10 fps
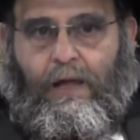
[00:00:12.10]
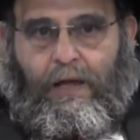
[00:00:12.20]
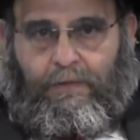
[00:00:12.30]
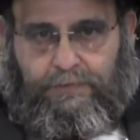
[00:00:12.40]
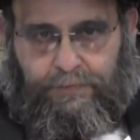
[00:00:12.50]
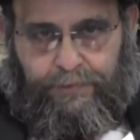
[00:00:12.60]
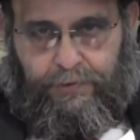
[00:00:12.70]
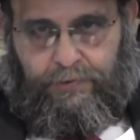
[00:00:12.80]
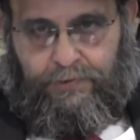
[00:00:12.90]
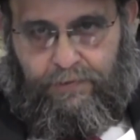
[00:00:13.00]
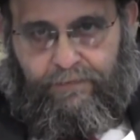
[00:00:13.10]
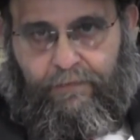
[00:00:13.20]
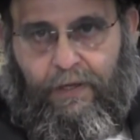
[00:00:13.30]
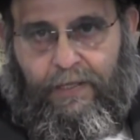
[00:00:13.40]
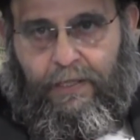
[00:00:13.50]
I was a producer of
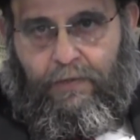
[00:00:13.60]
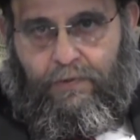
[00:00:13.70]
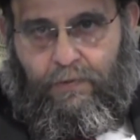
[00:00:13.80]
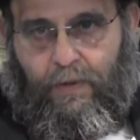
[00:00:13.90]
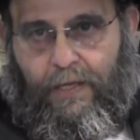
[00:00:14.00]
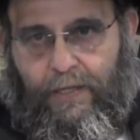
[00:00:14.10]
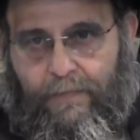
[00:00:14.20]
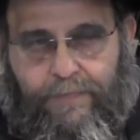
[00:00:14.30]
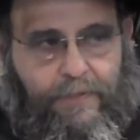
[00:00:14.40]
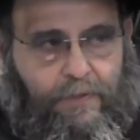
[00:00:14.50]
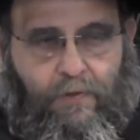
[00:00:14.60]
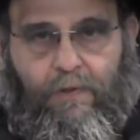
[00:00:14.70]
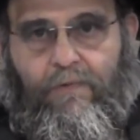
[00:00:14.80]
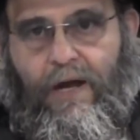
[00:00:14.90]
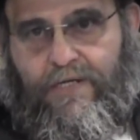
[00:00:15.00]
wine. I owned a wine company
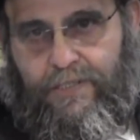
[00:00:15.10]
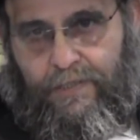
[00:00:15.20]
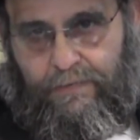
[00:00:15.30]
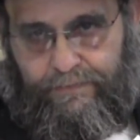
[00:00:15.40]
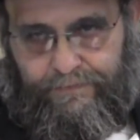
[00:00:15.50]
called Rashi.